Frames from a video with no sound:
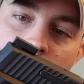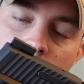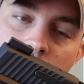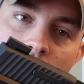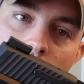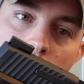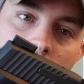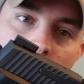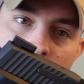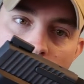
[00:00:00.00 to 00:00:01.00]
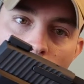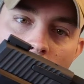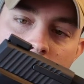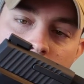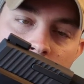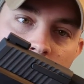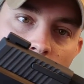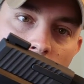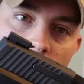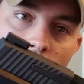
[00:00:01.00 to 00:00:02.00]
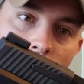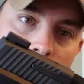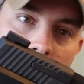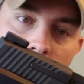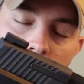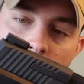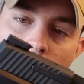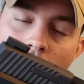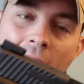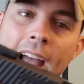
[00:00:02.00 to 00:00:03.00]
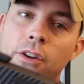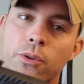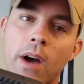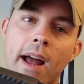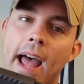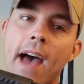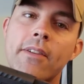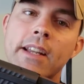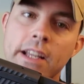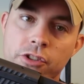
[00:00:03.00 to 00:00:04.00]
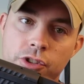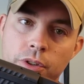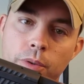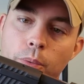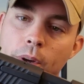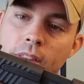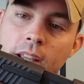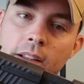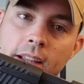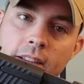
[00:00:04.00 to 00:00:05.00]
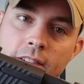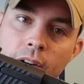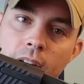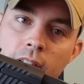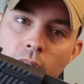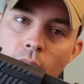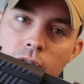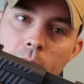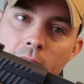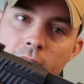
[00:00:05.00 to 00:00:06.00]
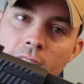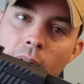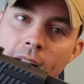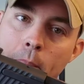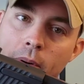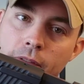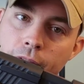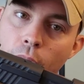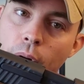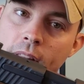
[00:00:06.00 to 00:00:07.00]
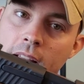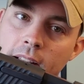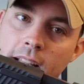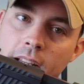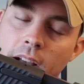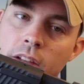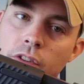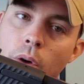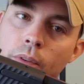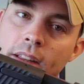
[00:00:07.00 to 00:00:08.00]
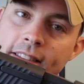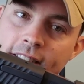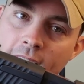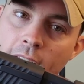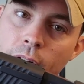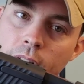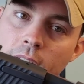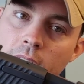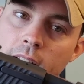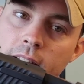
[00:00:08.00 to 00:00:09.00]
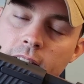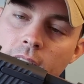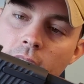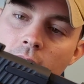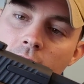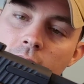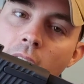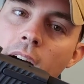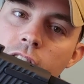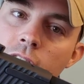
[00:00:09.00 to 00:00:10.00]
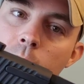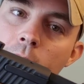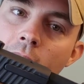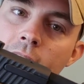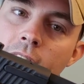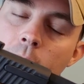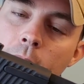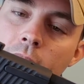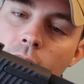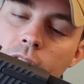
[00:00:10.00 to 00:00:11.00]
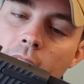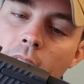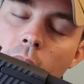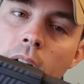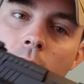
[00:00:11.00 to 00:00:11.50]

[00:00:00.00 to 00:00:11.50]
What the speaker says: this gun because they don't like to conceal this large beaver tail. I do not have an issue with the Elite series large beaver tail, and I prefer the Elite guns over the standard guns, not just because of the beaver tail,